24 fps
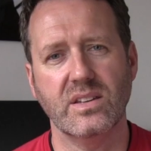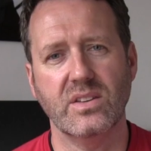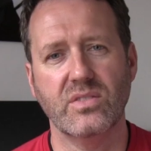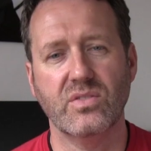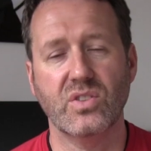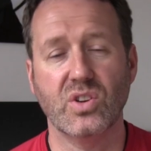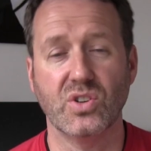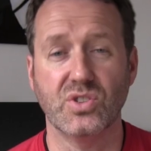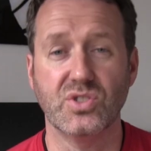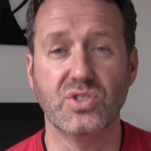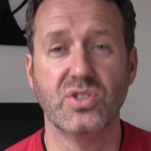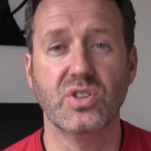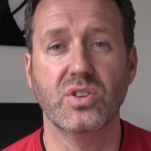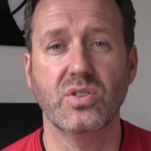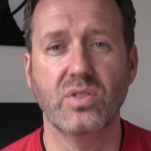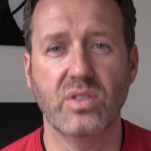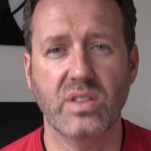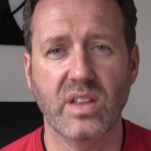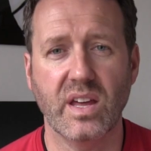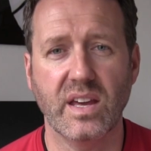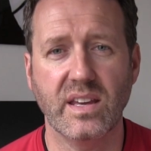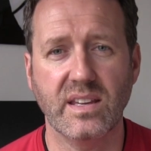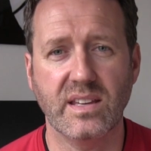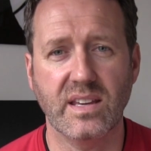you've got
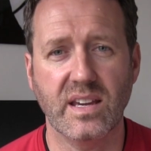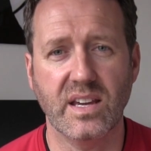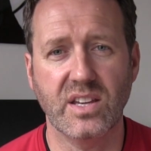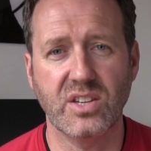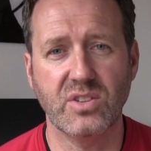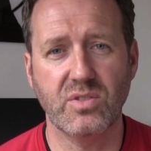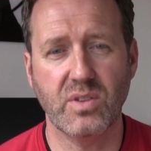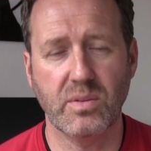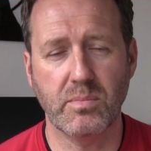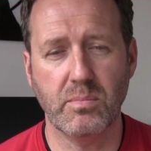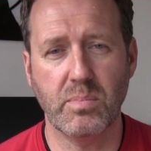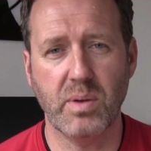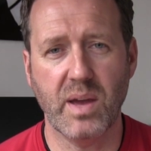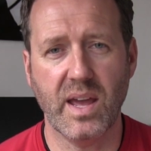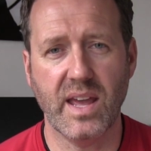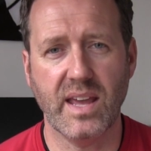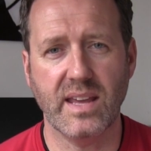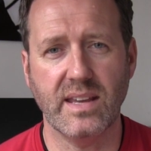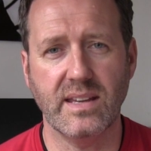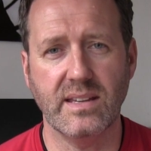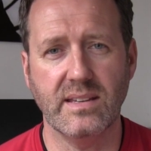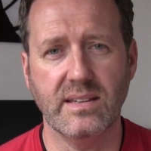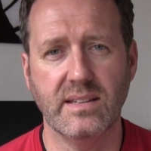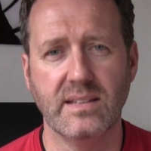toothache and you're in
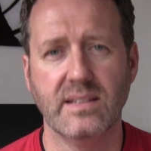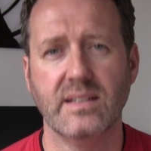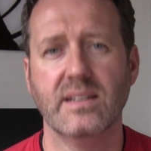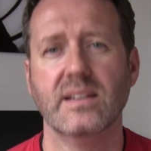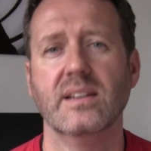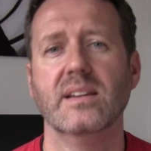pain,